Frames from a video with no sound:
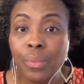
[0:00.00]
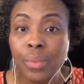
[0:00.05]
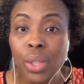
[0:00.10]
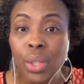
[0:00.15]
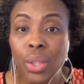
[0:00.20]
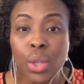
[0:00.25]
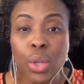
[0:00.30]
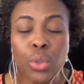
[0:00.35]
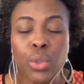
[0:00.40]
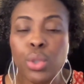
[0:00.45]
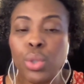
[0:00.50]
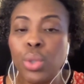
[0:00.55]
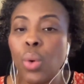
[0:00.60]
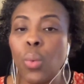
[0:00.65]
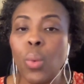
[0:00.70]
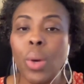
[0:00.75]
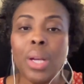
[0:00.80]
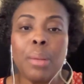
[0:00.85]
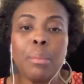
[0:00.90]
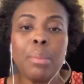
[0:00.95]
You
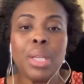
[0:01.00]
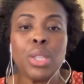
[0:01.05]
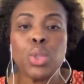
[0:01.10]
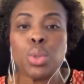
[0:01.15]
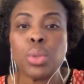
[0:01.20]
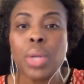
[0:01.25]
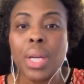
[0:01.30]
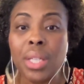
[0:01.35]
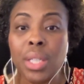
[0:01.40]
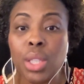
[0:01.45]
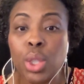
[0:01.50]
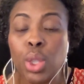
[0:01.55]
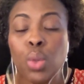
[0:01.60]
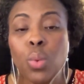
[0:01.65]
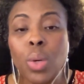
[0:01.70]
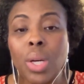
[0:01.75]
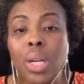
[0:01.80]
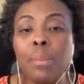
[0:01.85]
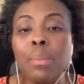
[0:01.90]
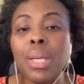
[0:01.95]
don't want to be trendy. You
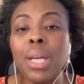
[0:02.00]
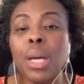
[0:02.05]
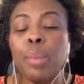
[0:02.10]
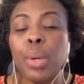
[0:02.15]
want to be a